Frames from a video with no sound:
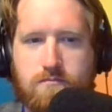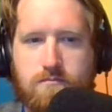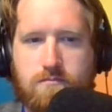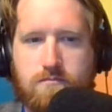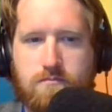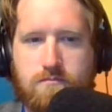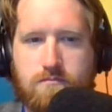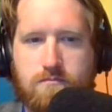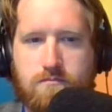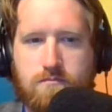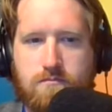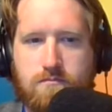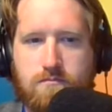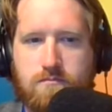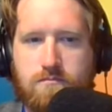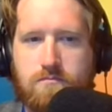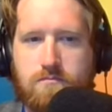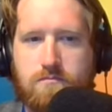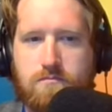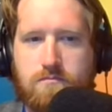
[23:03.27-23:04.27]

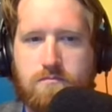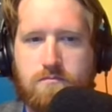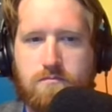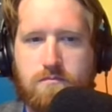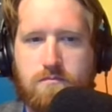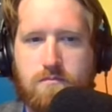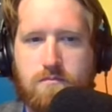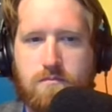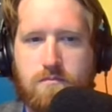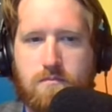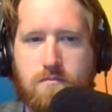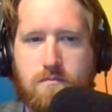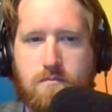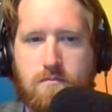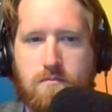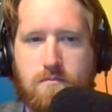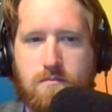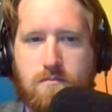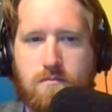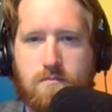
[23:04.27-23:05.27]

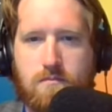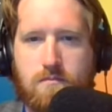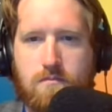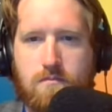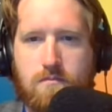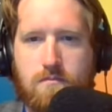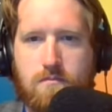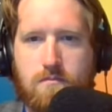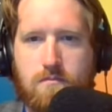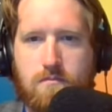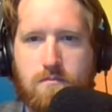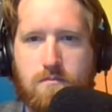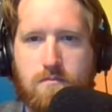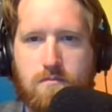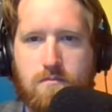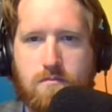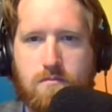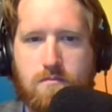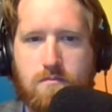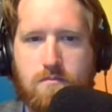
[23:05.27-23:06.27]

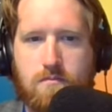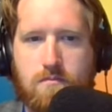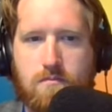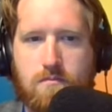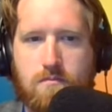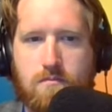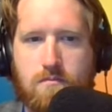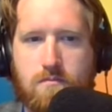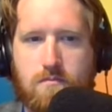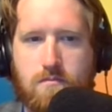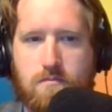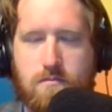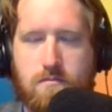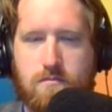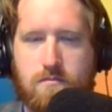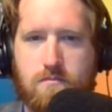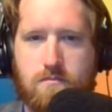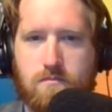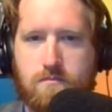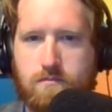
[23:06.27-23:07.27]

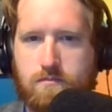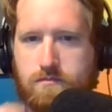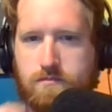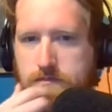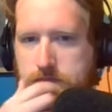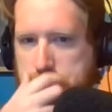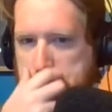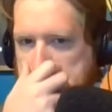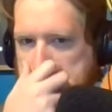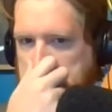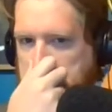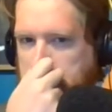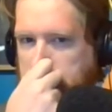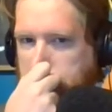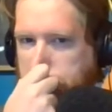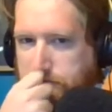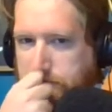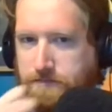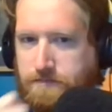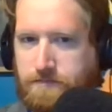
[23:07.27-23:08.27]
[no speech]